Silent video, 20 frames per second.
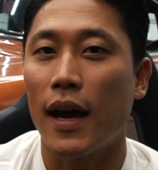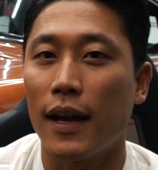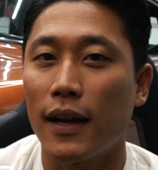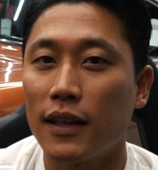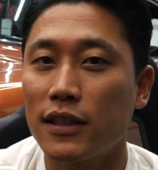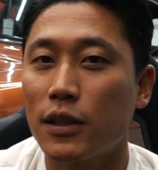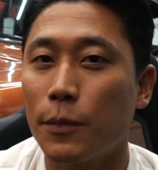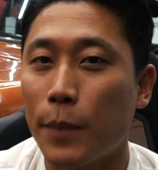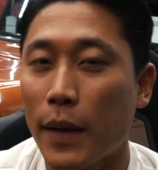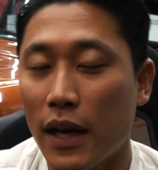
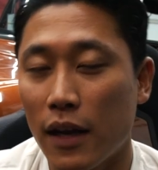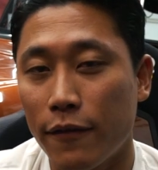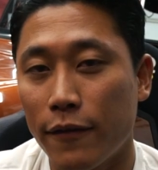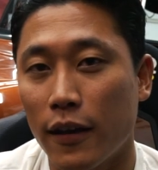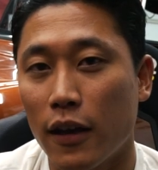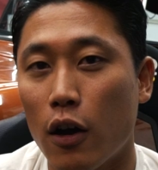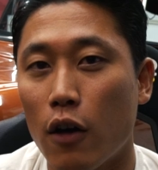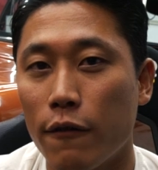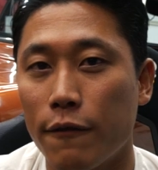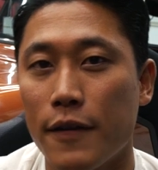Another
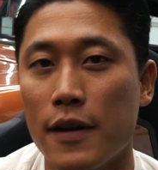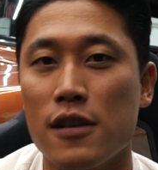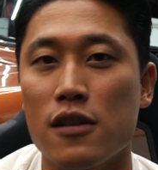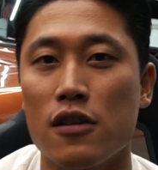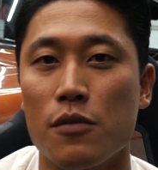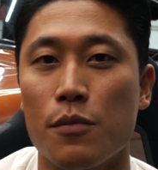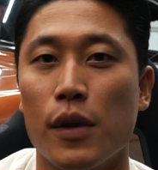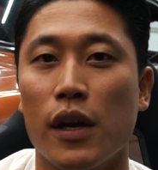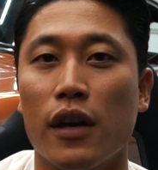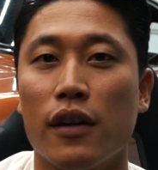benefit of
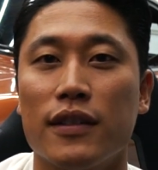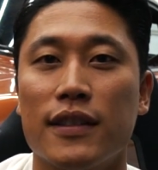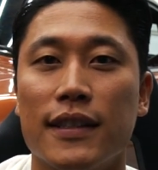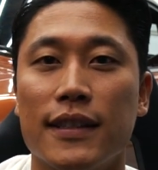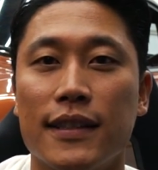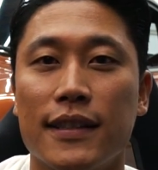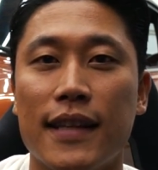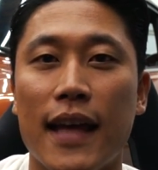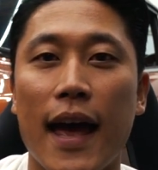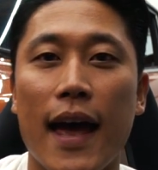fender mirrors
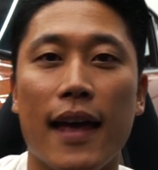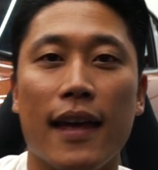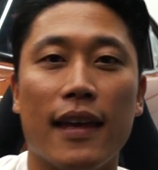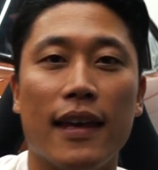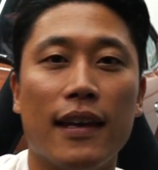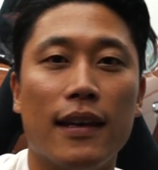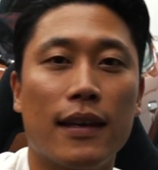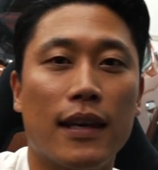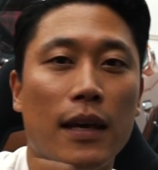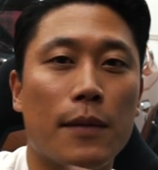is that
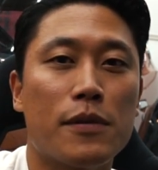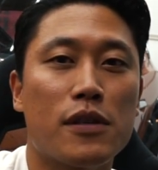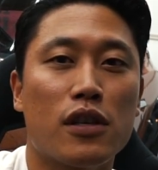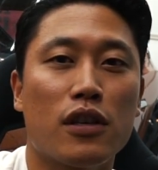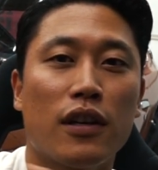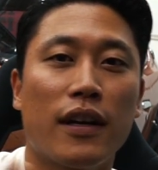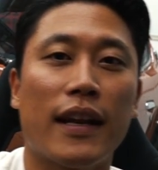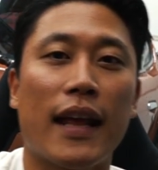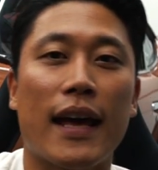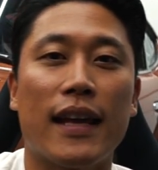it gives
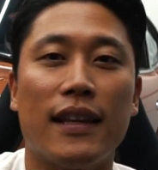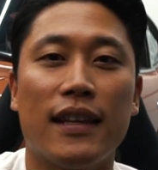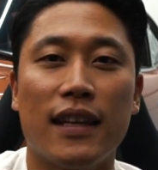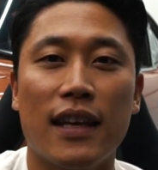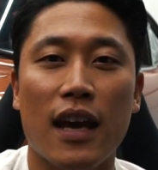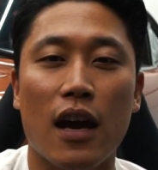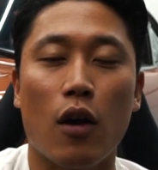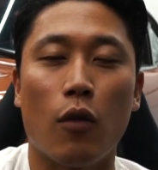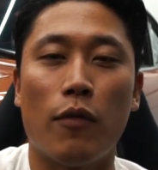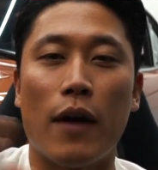you an
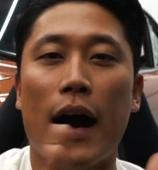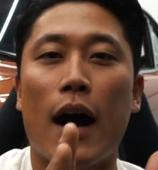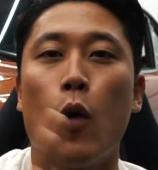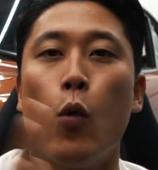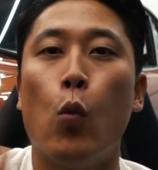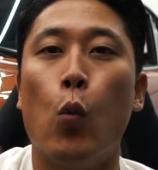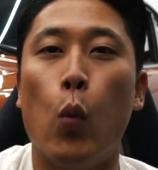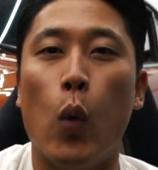idea of how